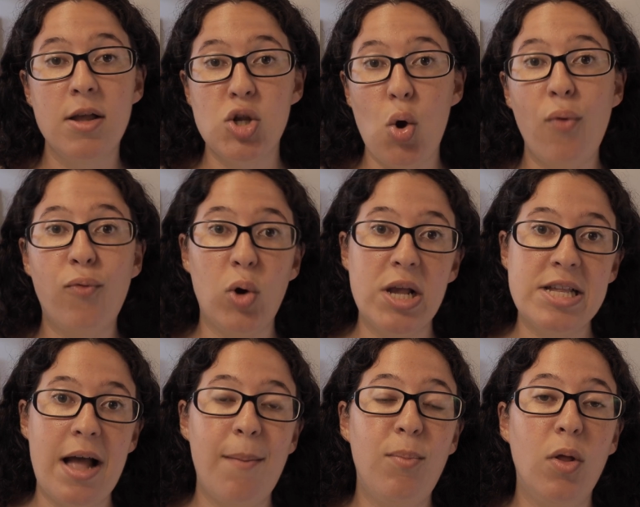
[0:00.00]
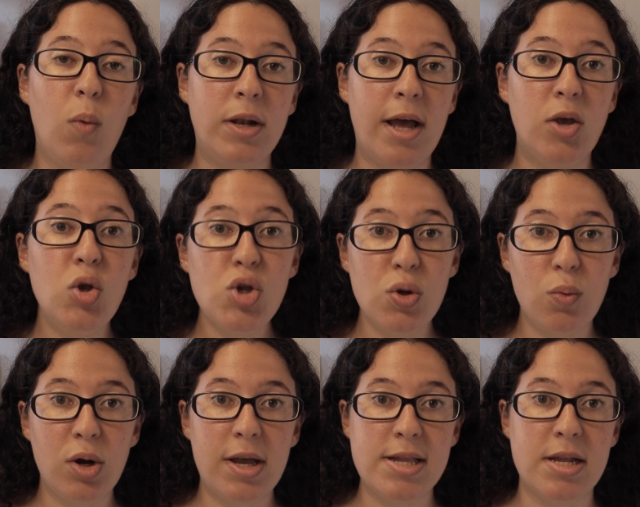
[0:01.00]
So for example, when I used to
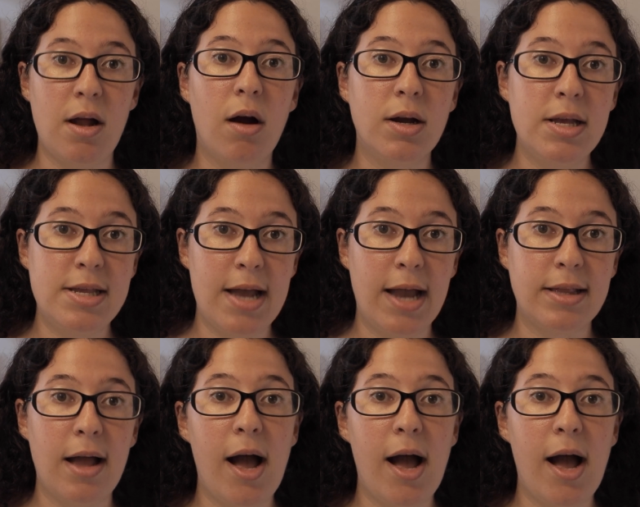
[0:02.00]
work as an architect,